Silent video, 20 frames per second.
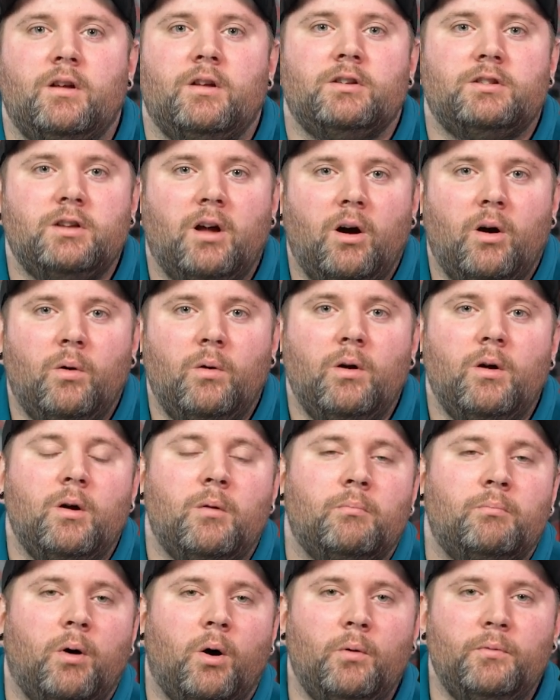So
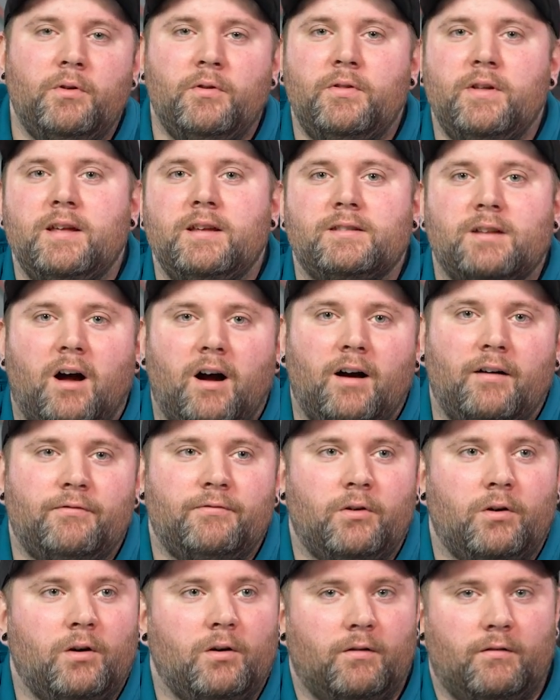both of these
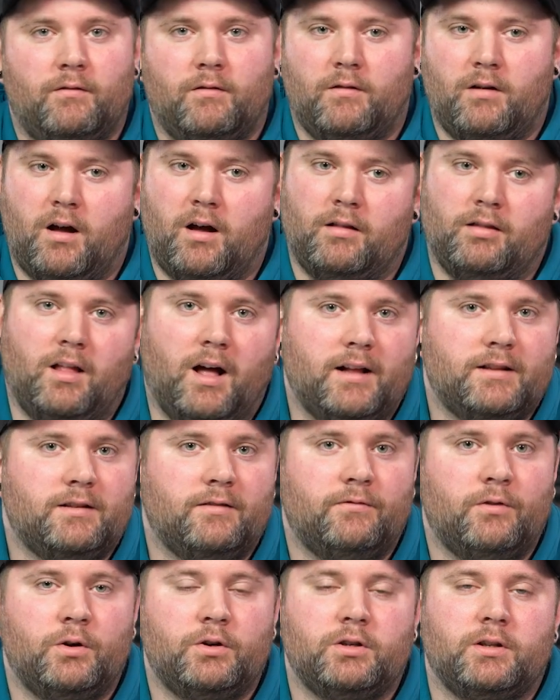offer lots
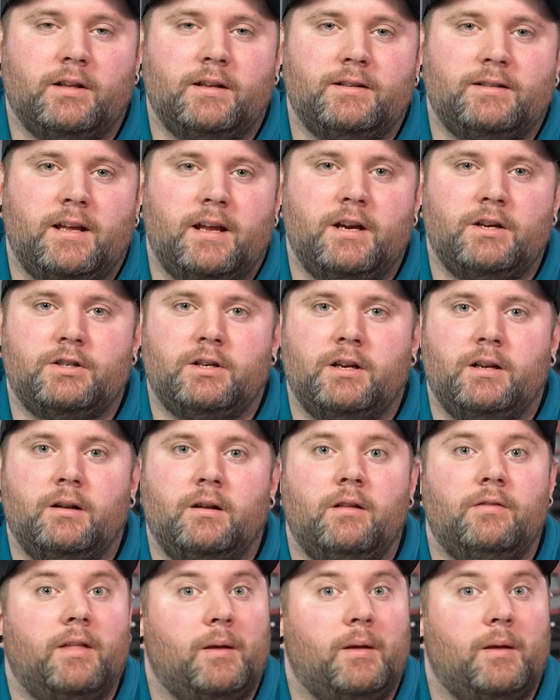of virtualization.